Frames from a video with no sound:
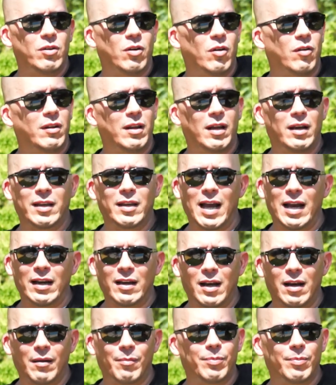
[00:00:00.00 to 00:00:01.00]
You know,
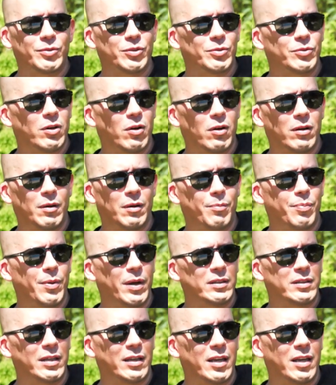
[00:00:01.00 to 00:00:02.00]
lucky I got
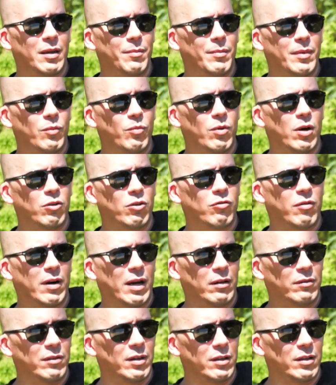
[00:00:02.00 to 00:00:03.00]
Sean and Brett to keep me
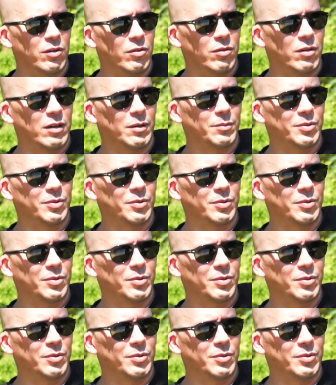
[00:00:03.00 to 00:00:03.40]
well grounded.